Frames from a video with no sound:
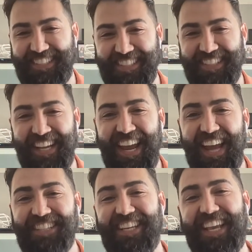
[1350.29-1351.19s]
Yeah,
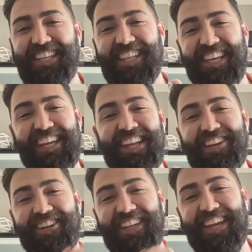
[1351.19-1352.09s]
it's like eating
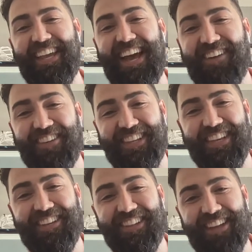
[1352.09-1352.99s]
your Kit Kat with
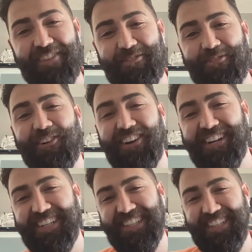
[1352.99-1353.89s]
a knife and
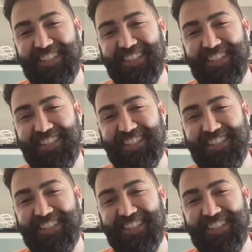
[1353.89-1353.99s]
fork.